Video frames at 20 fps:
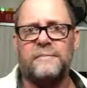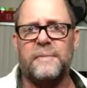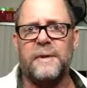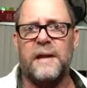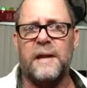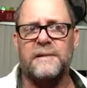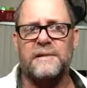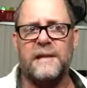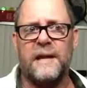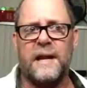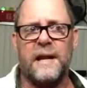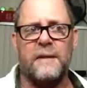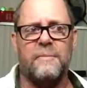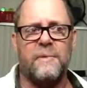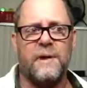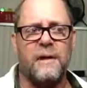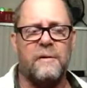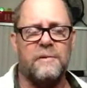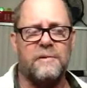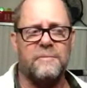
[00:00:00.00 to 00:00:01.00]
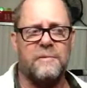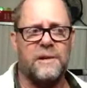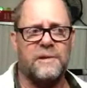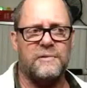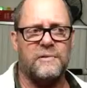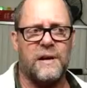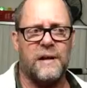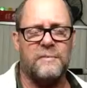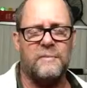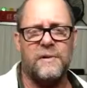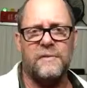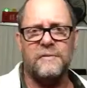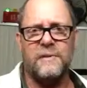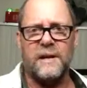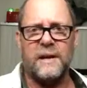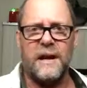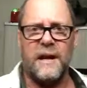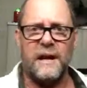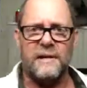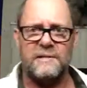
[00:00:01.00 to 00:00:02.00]
Because again, we always want to try to move
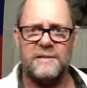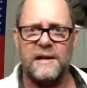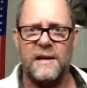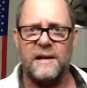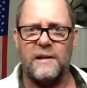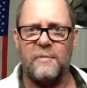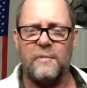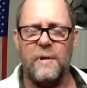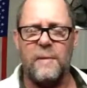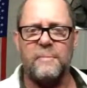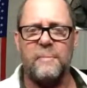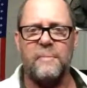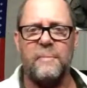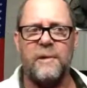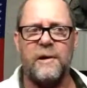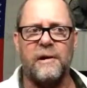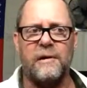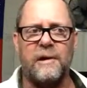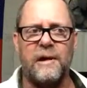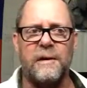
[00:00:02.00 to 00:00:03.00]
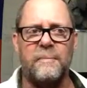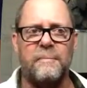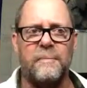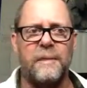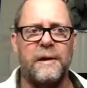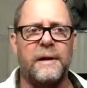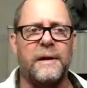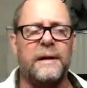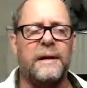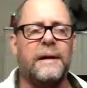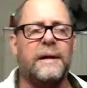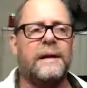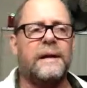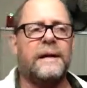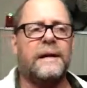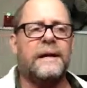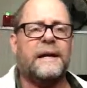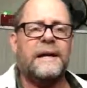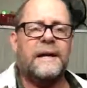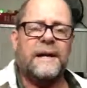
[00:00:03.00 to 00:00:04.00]
to the outside of the weapon-bearing limb,
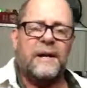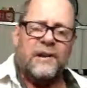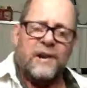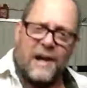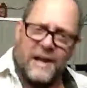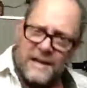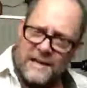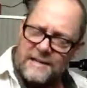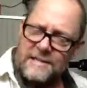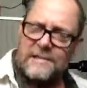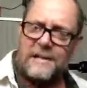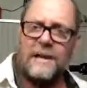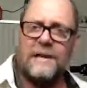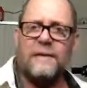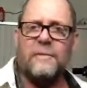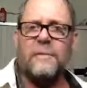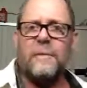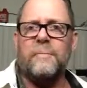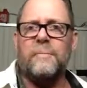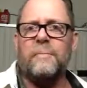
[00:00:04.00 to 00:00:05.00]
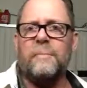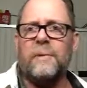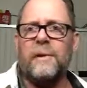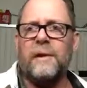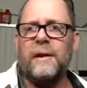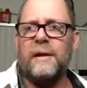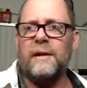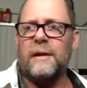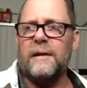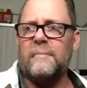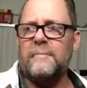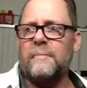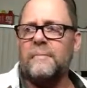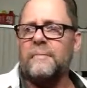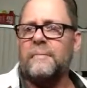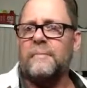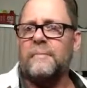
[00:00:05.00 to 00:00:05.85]
not inside the weapon-bearing limb.